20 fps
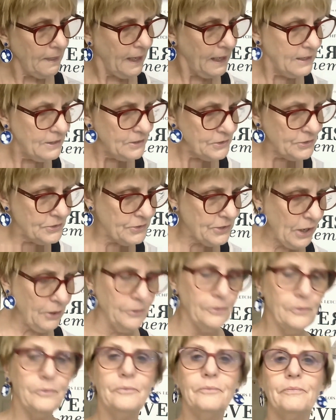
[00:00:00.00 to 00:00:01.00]
So,
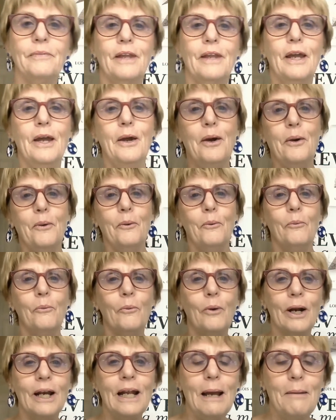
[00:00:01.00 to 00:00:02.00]

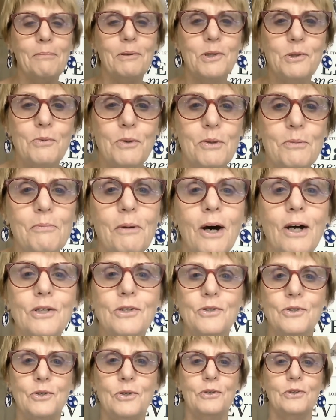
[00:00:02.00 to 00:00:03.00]
what happens with my
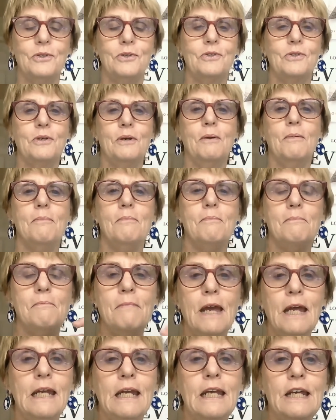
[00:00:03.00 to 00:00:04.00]
students?
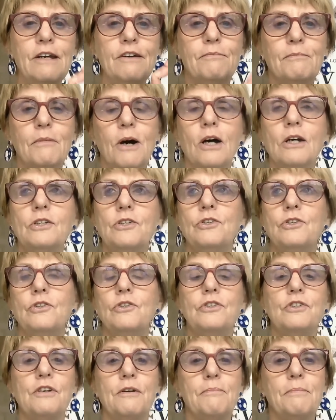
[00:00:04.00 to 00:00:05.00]
Many of my
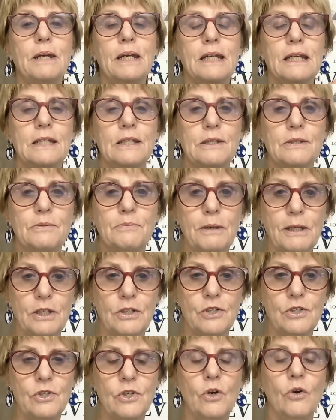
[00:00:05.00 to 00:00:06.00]
students have been in
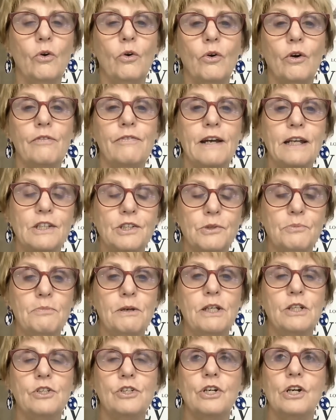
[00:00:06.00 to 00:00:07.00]
speech or have had
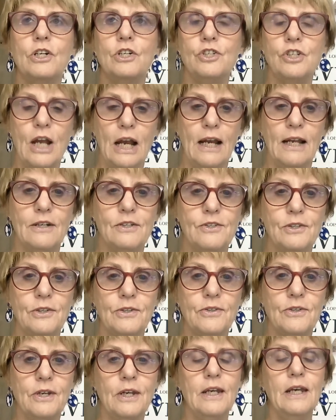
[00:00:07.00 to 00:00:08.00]
speech
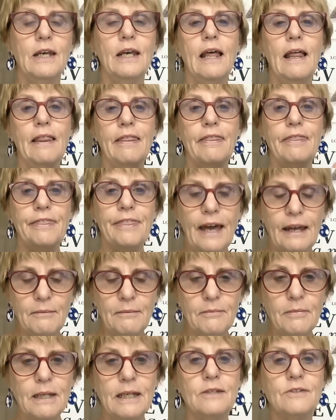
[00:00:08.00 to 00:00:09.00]
challenges. That
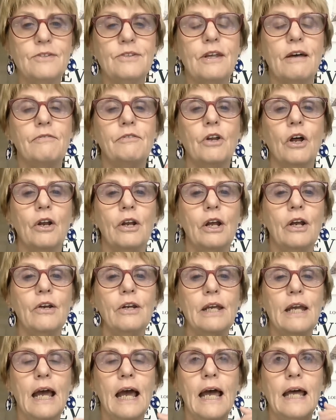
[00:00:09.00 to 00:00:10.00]
means they've not
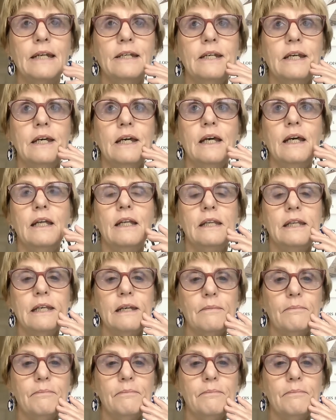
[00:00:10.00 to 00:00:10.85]
only had the